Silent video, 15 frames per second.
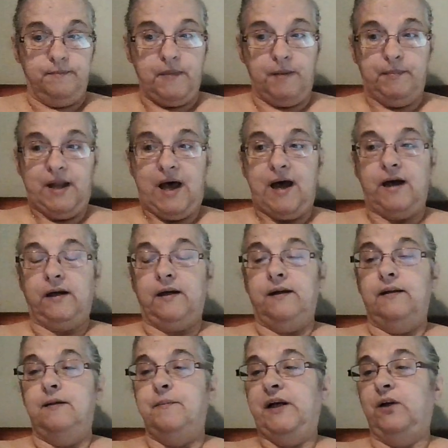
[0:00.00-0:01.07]
my black
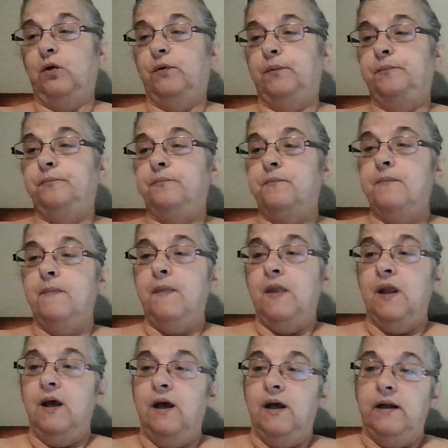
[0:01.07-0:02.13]
in the middle.
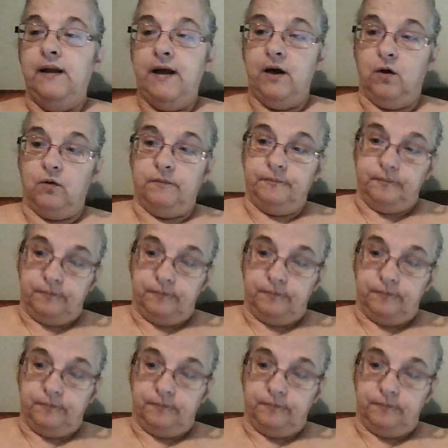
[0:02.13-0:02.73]
Now,